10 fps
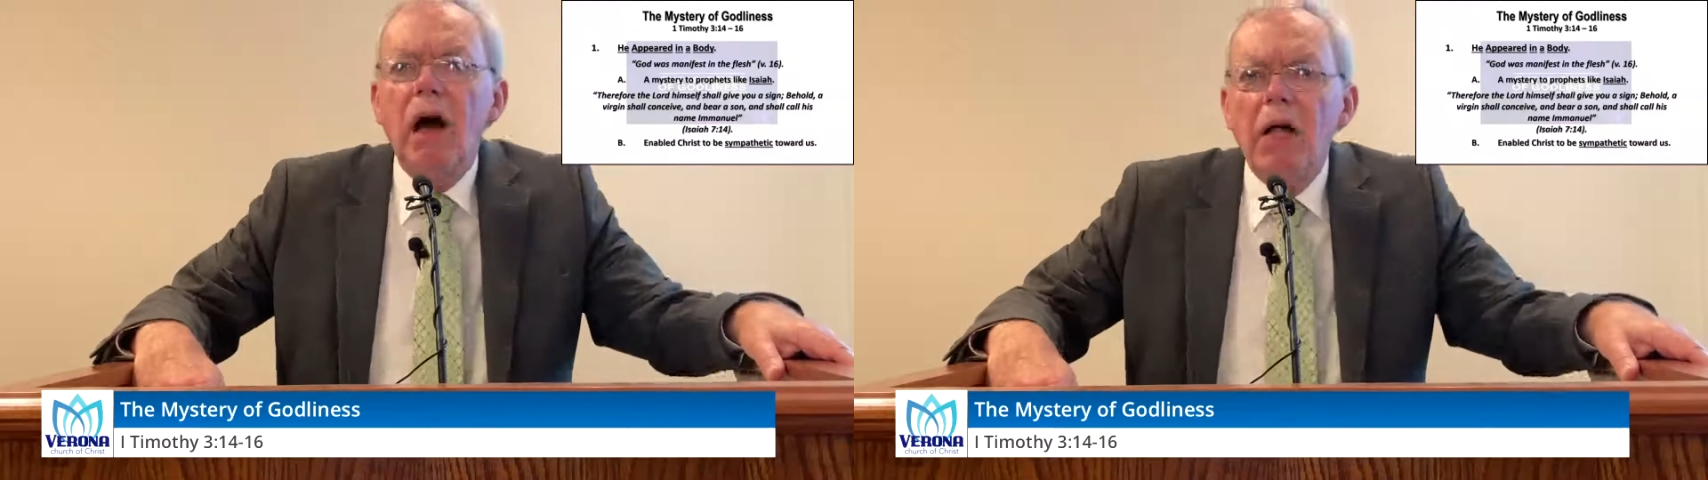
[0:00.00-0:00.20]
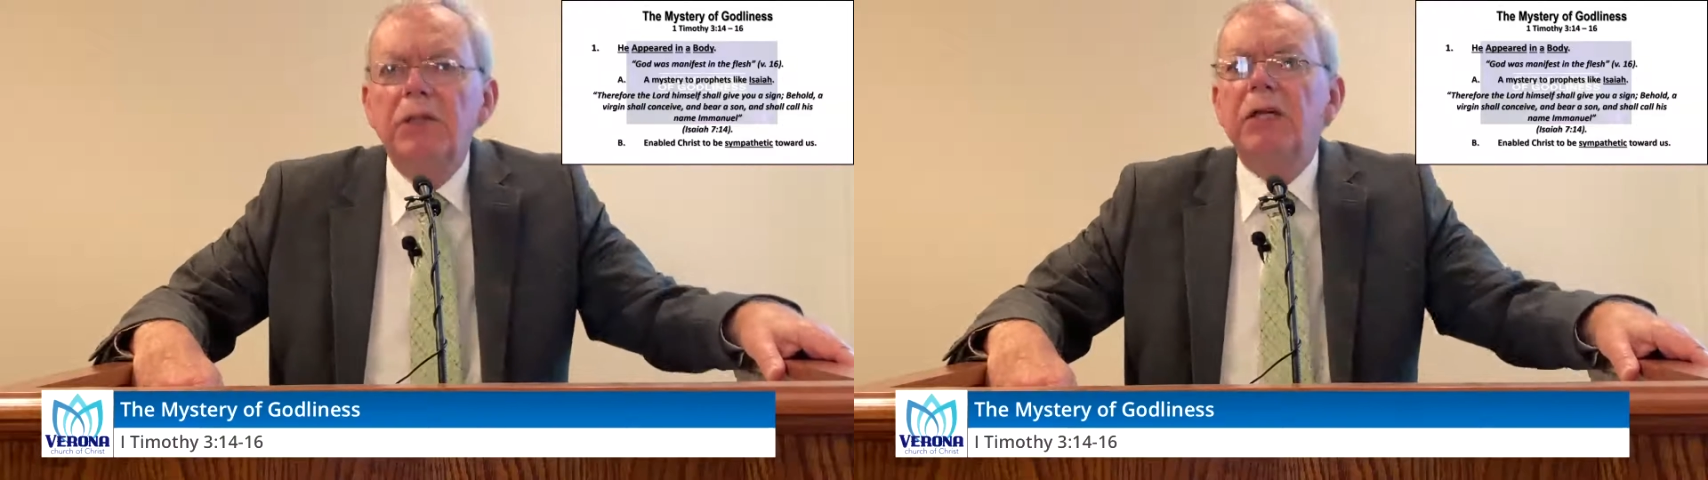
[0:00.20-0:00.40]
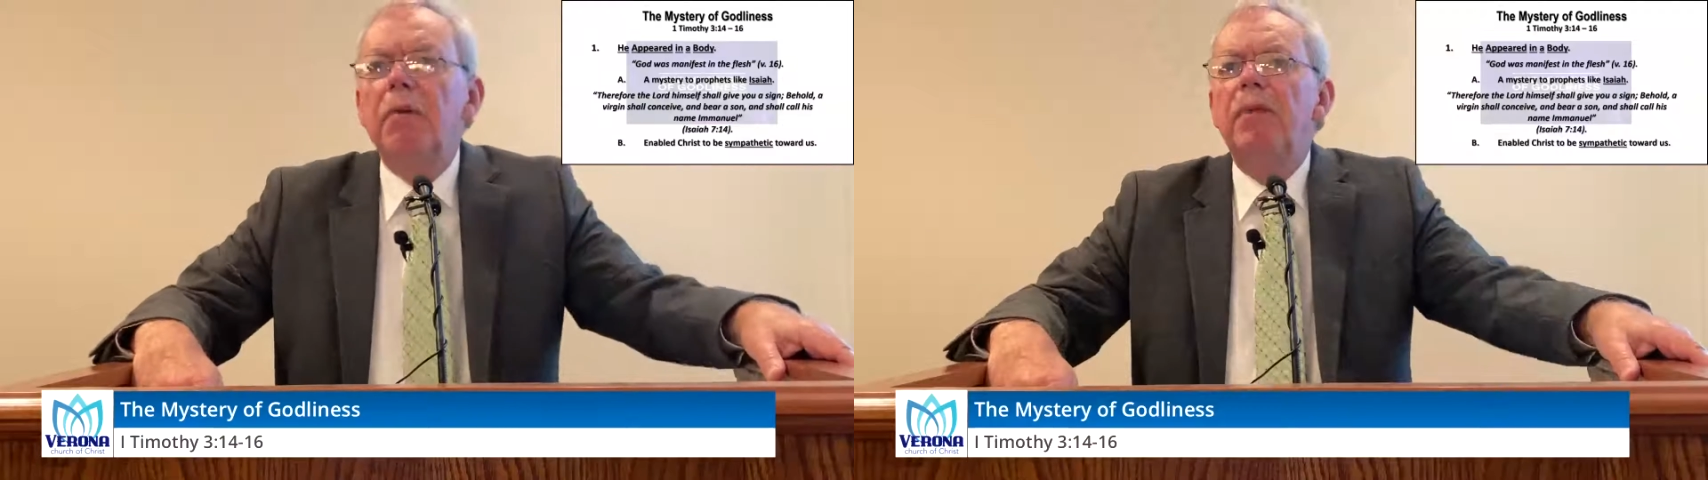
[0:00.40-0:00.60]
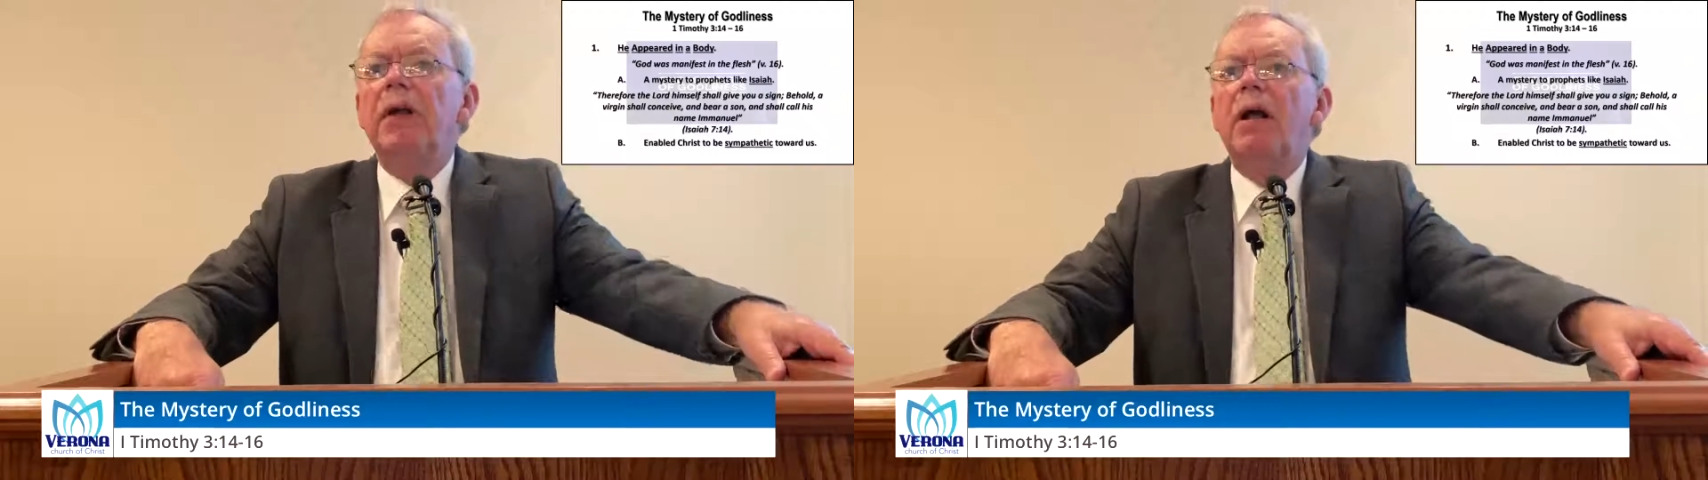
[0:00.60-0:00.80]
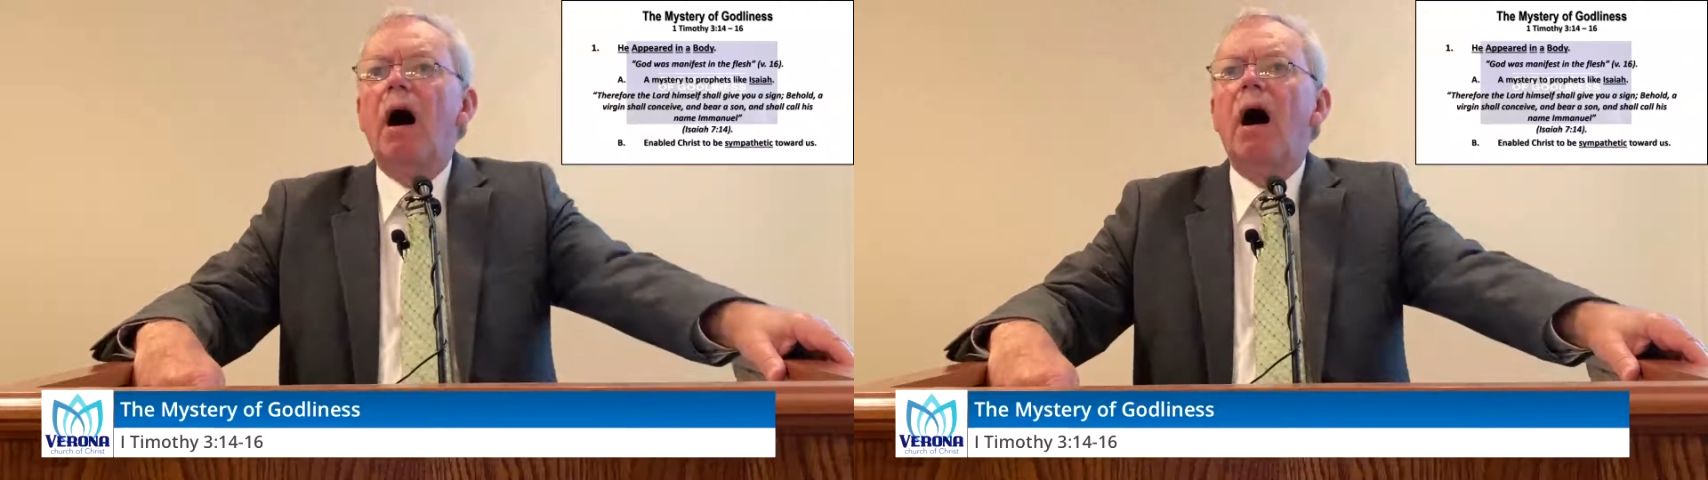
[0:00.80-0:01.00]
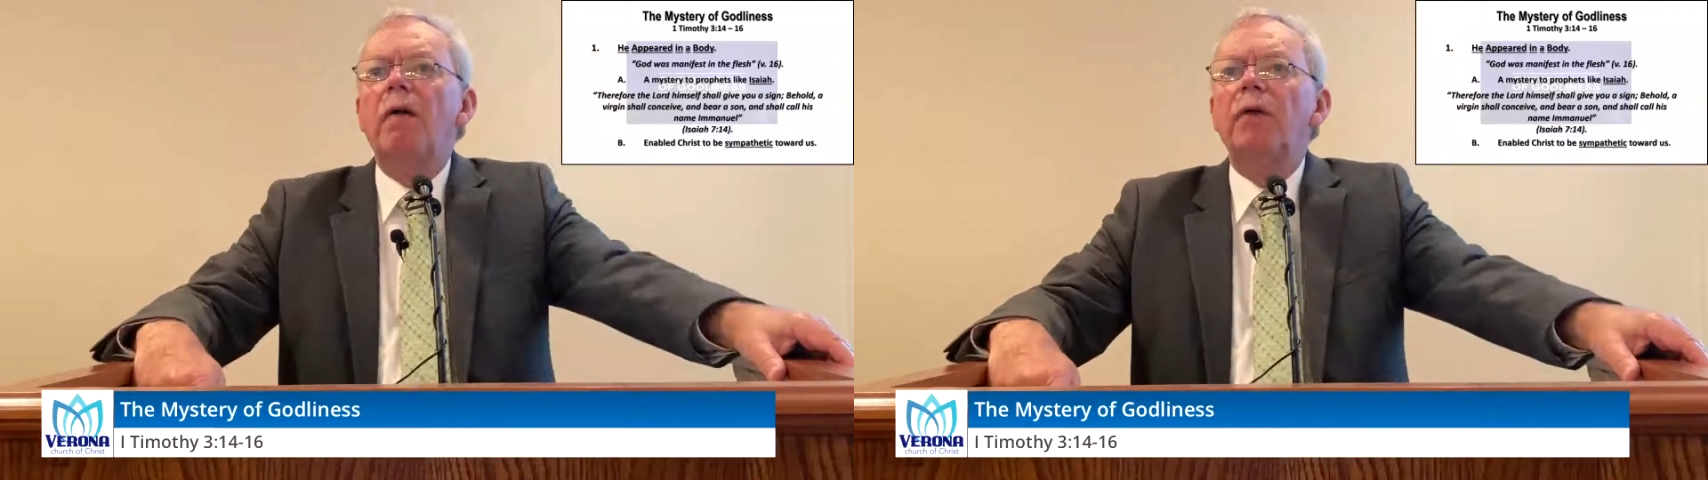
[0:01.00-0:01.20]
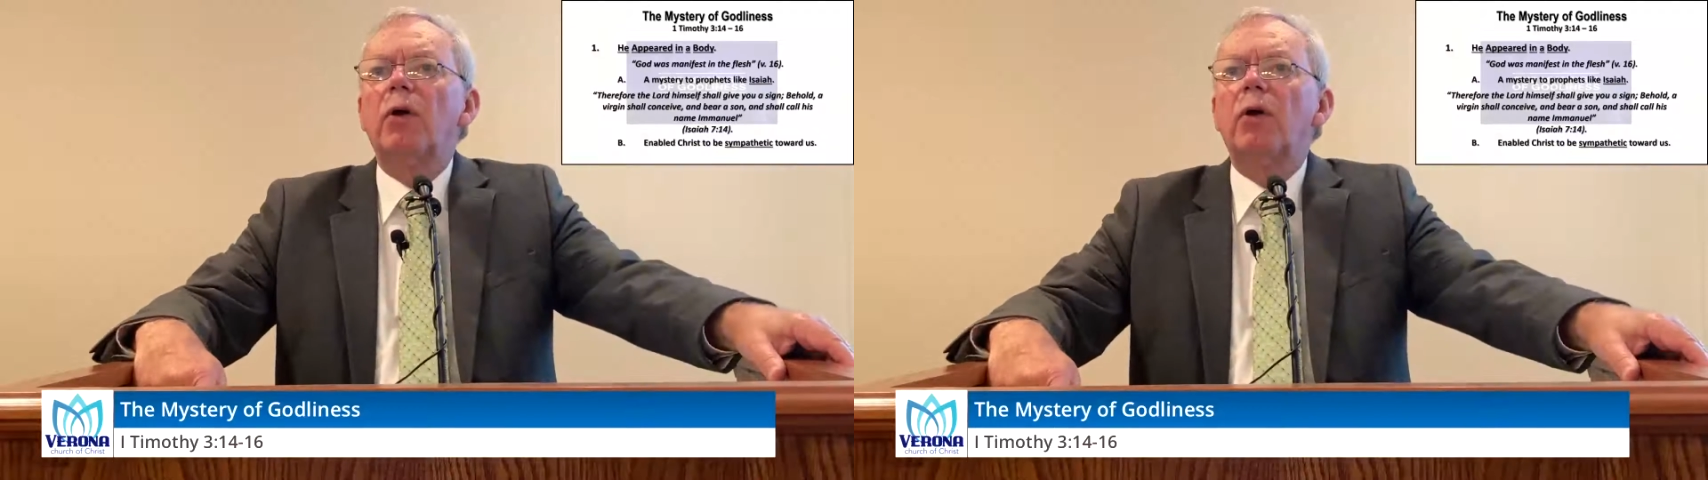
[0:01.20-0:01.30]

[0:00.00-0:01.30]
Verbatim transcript: concept that God,